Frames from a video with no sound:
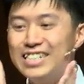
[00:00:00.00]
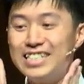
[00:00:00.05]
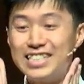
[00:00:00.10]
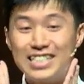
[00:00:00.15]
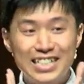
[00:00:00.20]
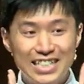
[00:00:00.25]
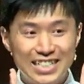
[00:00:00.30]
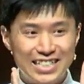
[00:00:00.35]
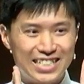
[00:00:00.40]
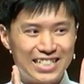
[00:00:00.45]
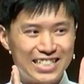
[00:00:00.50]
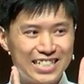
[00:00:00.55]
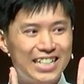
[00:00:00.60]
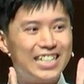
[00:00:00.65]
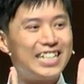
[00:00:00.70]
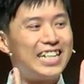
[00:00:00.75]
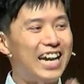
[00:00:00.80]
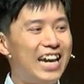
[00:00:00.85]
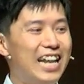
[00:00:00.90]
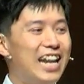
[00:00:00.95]
This
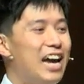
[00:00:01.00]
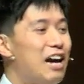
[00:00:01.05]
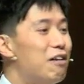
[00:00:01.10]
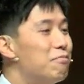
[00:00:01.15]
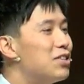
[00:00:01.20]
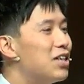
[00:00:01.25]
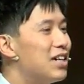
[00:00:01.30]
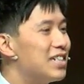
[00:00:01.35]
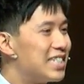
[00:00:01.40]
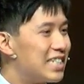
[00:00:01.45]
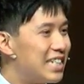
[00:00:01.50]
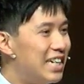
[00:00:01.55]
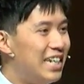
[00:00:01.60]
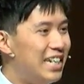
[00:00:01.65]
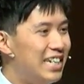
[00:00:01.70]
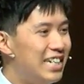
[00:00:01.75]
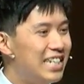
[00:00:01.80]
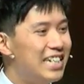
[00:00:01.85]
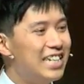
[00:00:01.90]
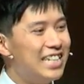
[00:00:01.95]
can help your
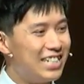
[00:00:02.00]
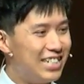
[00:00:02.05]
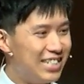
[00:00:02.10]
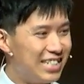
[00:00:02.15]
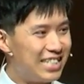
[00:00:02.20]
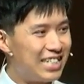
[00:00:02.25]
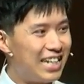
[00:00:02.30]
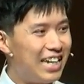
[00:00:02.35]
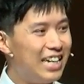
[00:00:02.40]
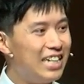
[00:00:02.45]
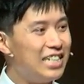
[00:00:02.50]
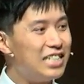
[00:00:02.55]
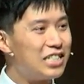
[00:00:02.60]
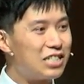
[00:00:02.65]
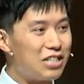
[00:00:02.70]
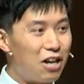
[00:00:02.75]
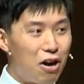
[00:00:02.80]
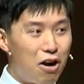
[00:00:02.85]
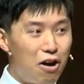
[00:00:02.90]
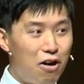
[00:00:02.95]
skin to stay
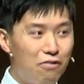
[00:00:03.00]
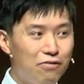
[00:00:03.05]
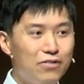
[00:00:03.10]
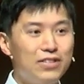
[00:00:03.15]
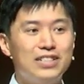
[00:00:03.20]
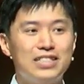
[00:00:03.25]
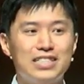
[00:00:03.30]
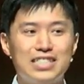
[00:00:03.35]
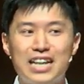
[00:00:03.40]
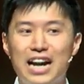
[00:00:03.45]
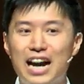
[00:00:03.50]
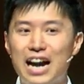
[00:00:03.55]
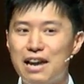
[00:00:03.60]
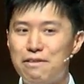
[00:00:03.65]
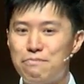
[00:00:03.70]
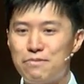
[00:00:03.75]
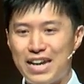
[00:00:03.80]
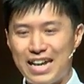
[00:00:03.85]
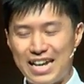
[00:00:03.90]
soft, tight,